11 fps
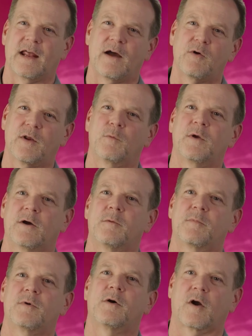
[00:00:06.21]
how can we
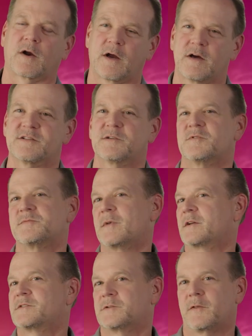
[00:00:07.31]
help our customers
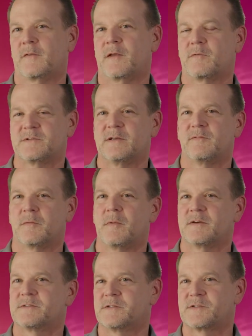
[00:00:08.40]
make sure that they receive the
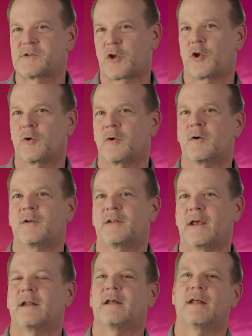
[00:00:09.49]
most secure
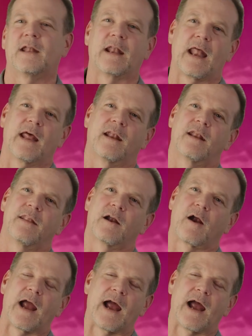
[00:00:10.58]
data and, and their